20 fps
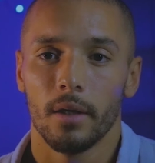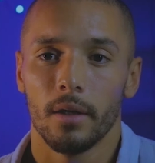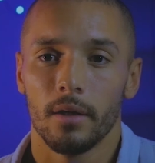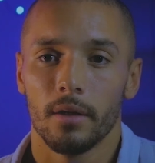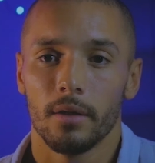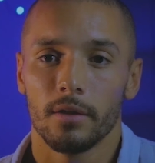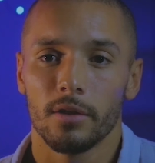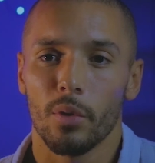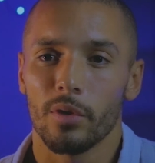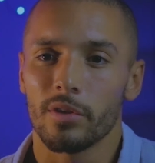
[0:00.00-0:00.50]

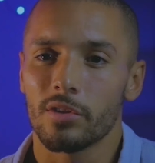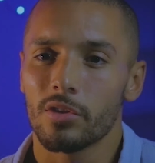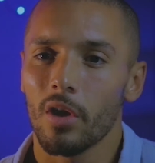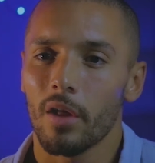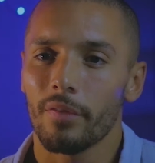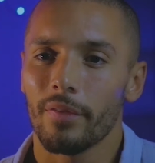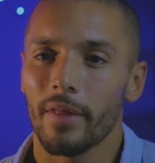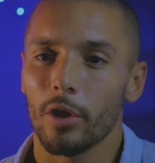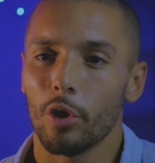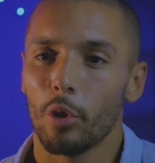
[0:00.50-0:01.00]
So it's
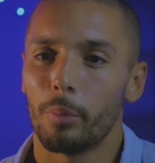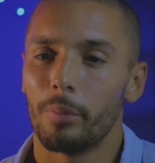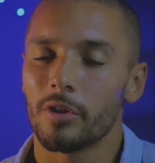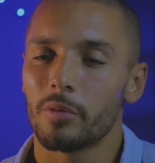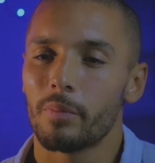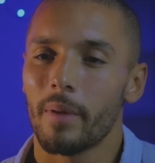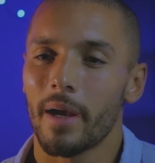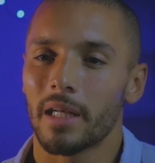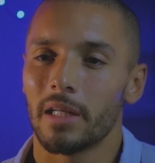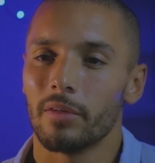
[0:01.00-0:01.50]
not that your
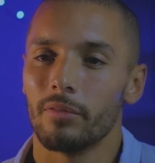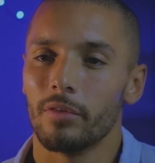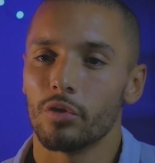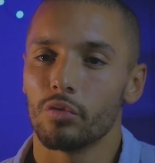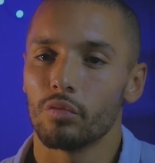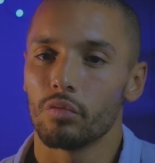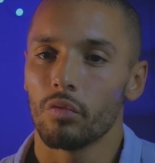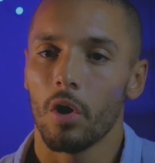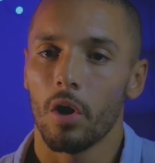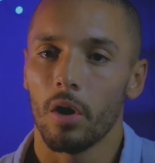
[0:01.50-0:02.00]
perspective is
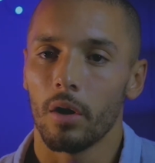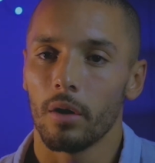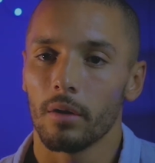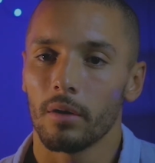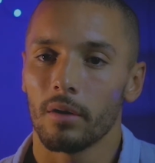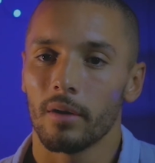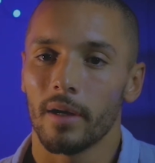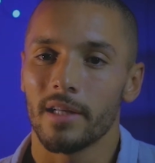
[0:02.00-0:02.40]
wrong,